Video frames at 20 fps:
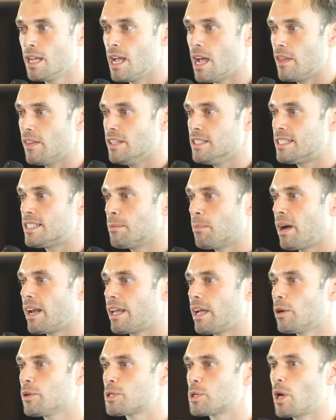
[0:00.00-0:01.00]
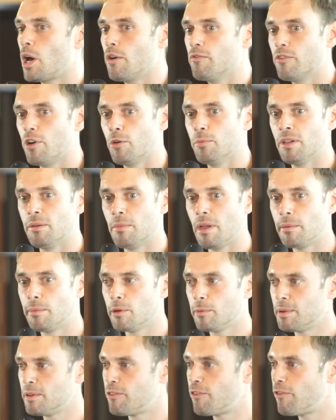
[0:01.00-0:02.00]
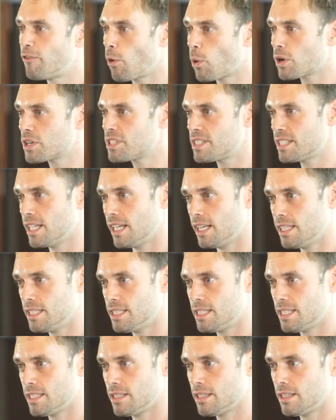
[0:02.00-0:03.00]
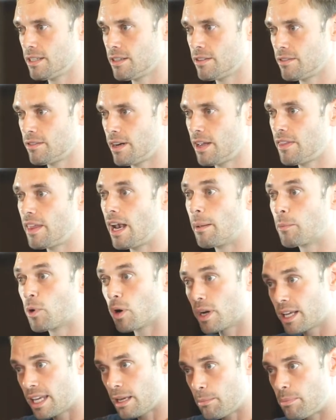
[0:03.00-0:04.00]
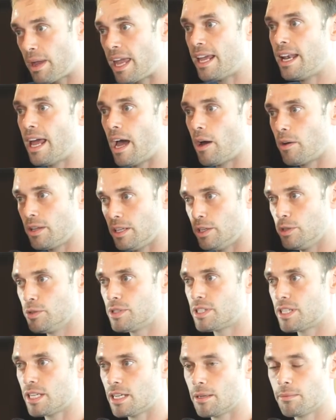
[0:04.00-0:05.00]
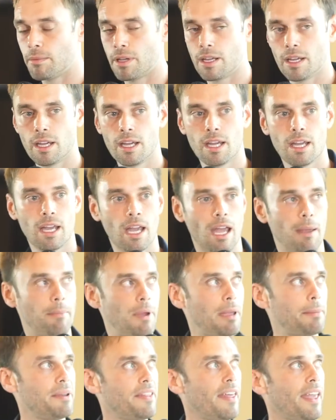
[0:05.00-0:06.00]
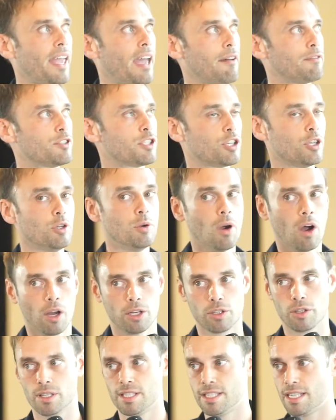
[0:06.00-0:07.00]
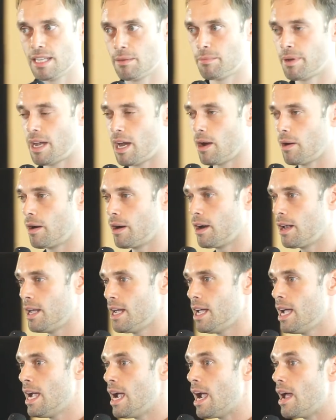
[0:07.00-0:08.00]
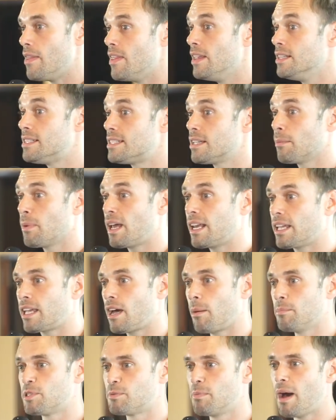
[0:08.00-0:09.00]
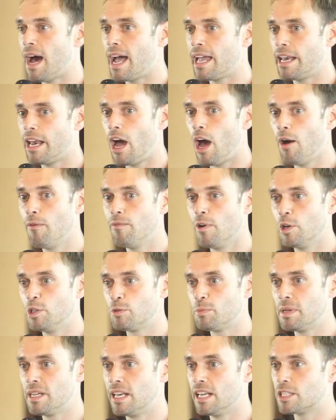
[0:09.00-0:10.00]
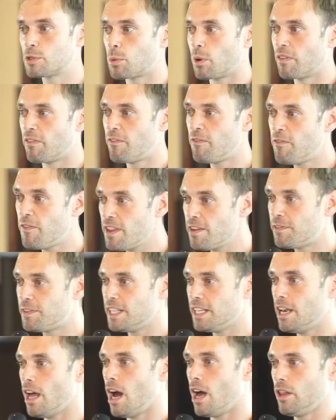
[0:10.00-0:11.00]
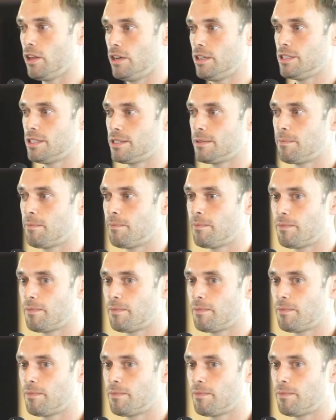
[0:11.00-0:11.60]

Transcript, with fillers: and then somebody else will upvote me. Maybe it'll be four cents, right? That I'm going to get paid out in new Steem, and maybe they have 200 Steem power, and then somebody comes by and upvotes me, and it's worth fifty dollars,